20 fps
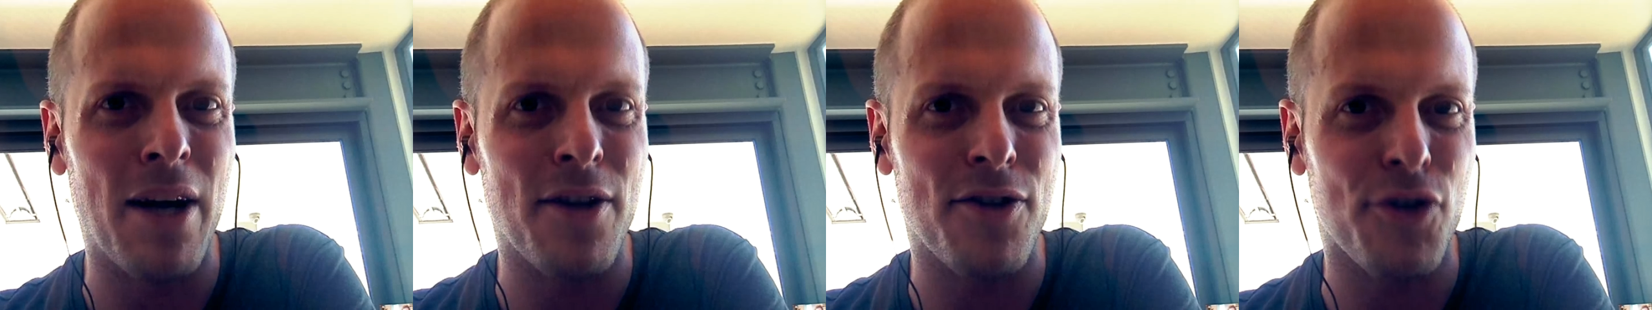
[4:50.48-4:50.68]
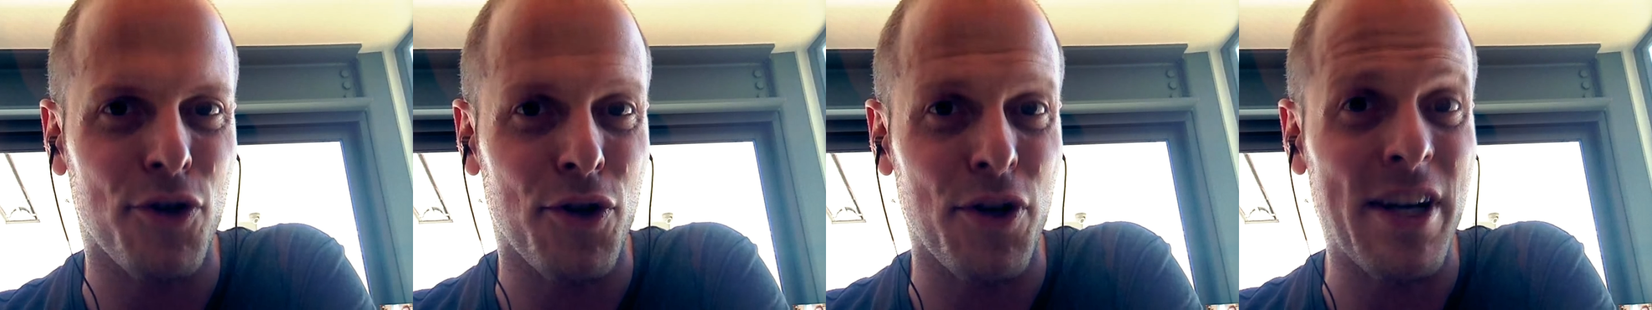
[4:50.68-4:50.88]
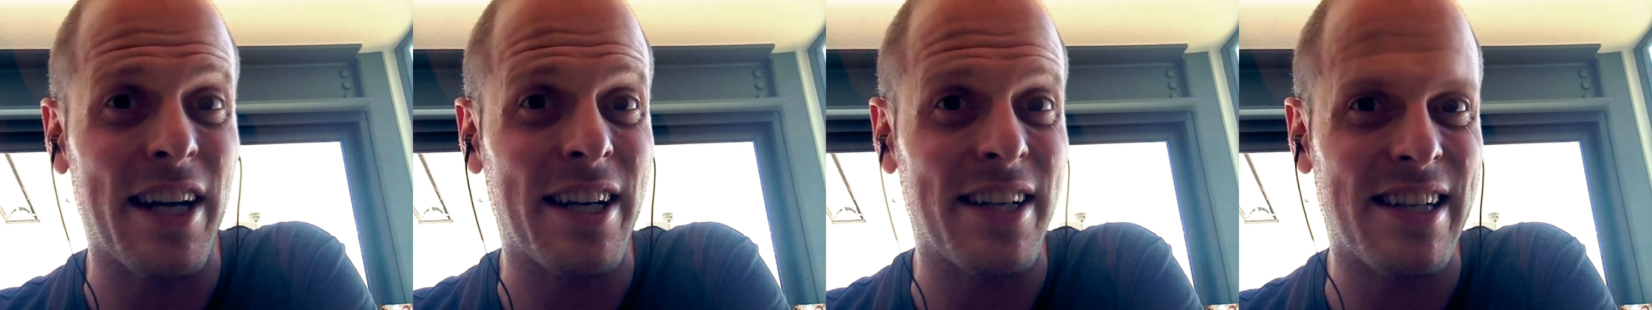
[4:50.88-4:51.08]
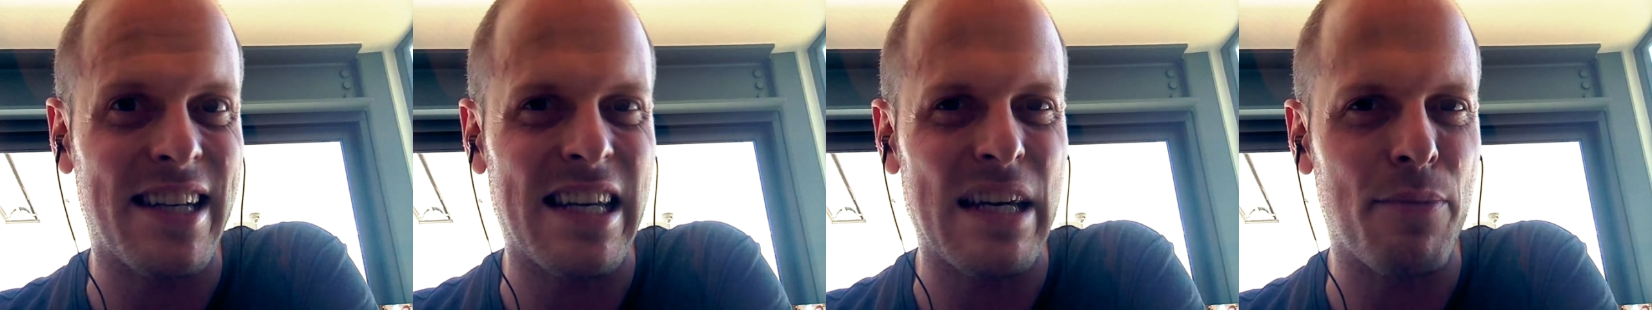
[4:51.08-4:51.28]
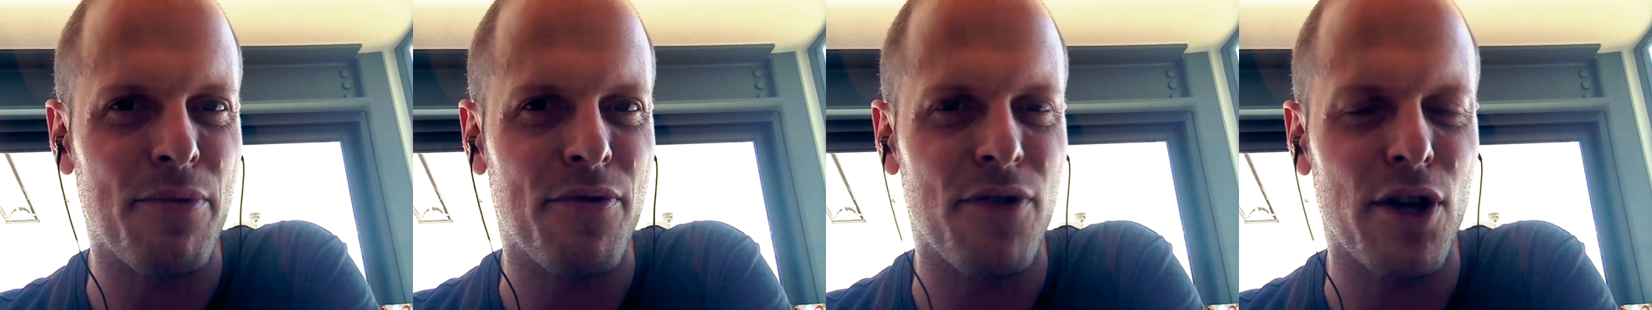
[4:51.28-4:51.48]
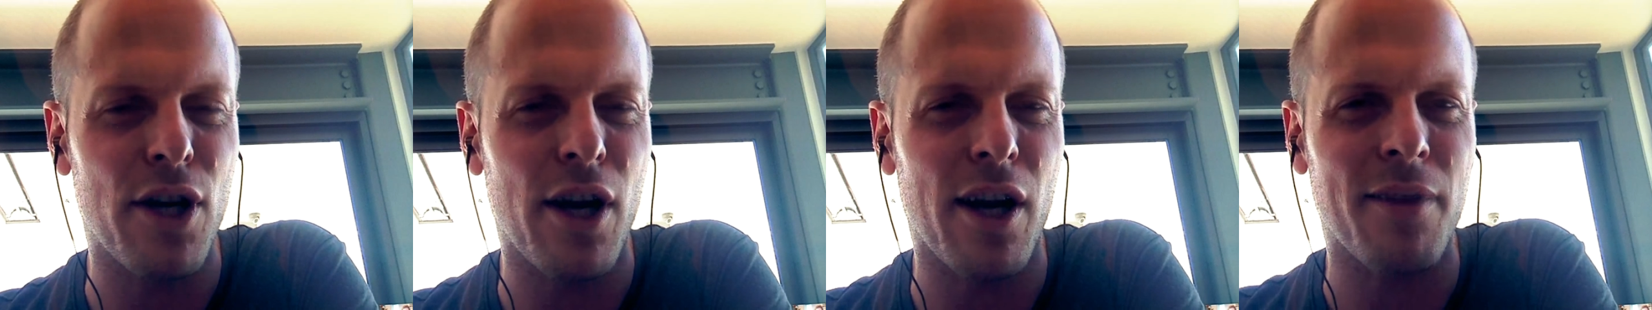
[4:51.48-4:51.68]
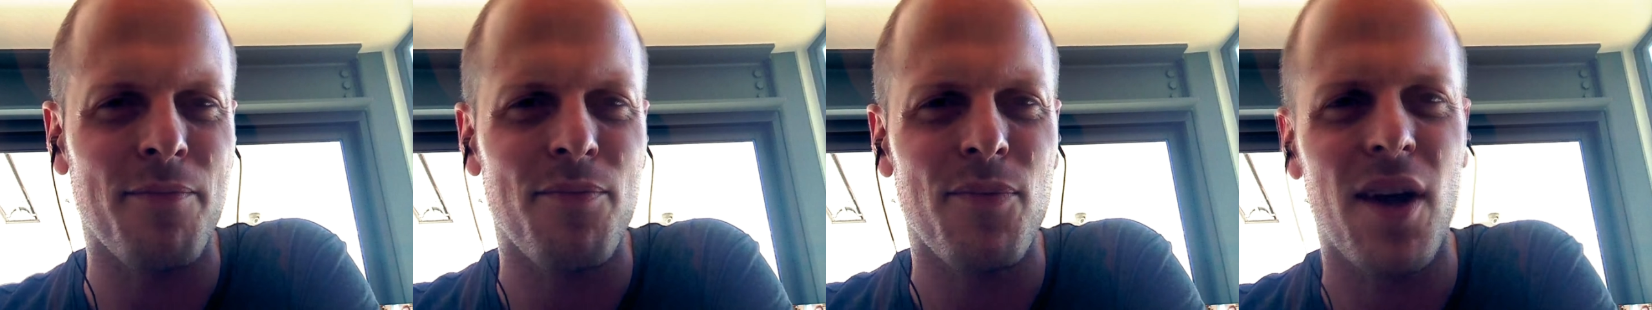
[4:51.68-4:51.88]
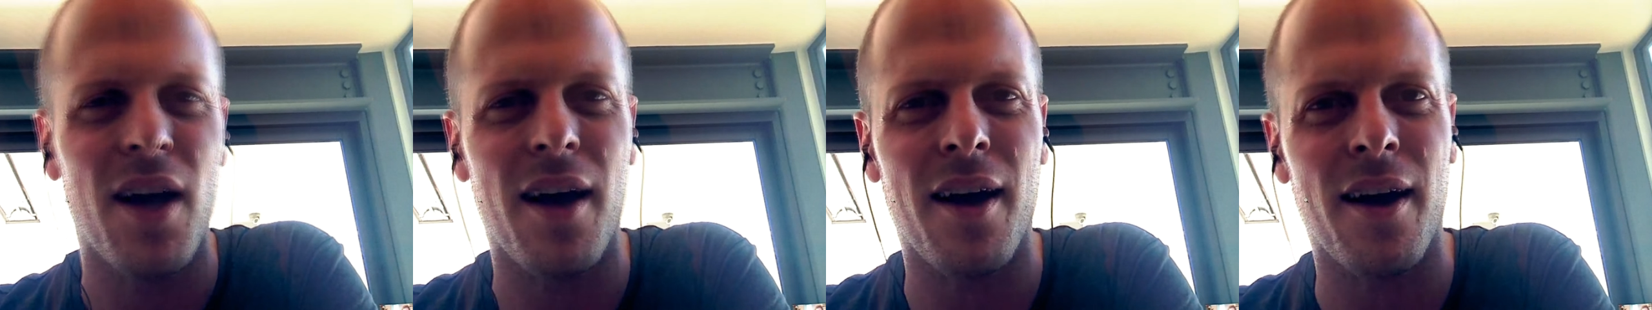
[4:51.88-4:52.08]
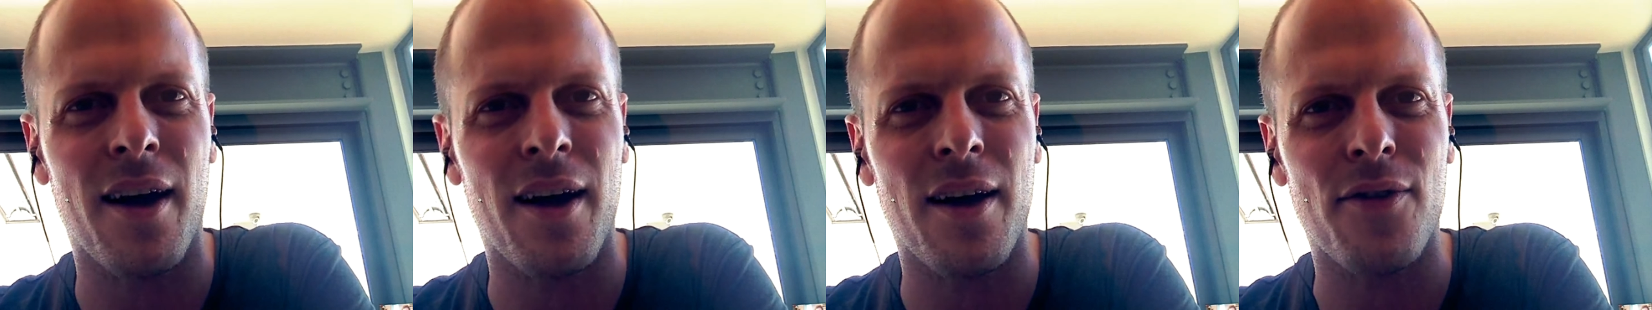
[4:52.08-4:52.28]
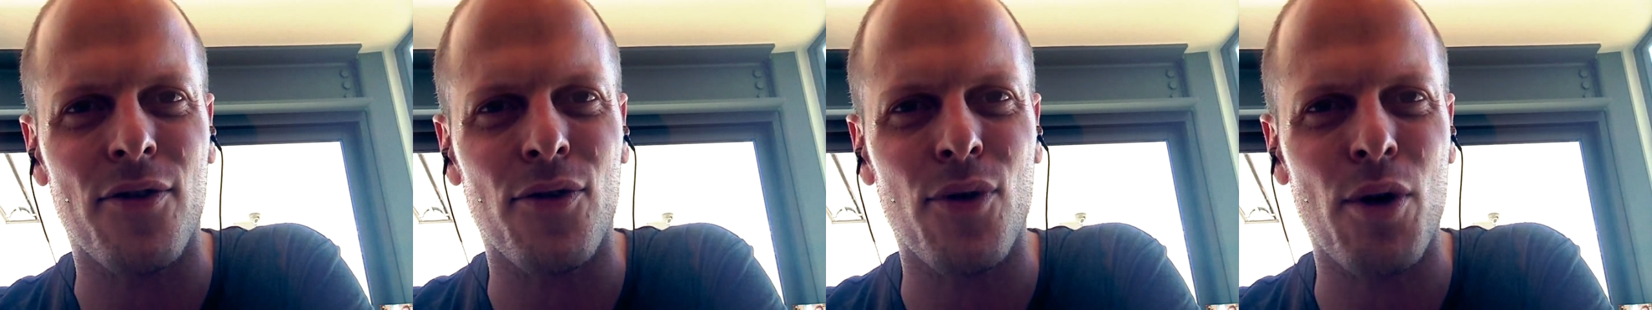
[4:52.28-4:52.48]
monster he had to keep feeding.
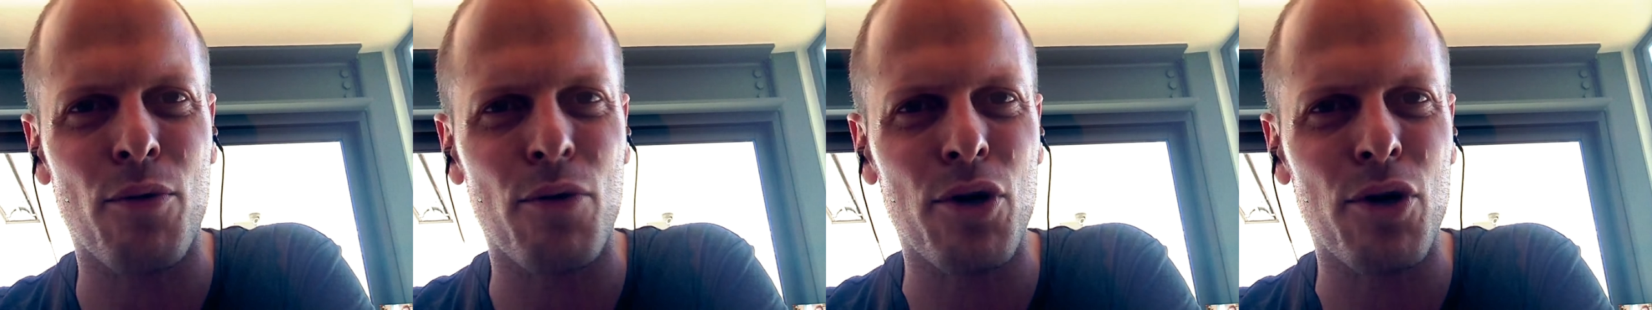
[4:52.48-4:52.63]
So